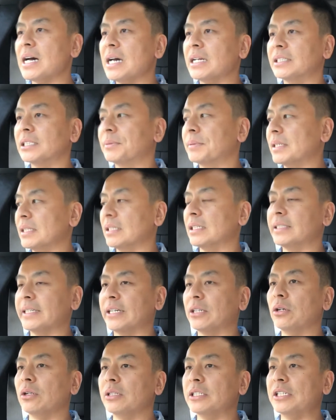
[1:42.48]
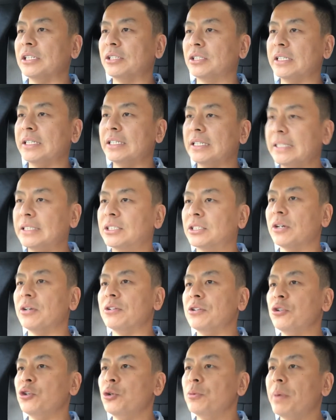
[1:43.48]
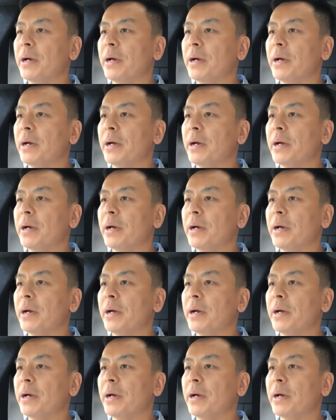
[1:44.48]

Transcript: just because the technology is so new,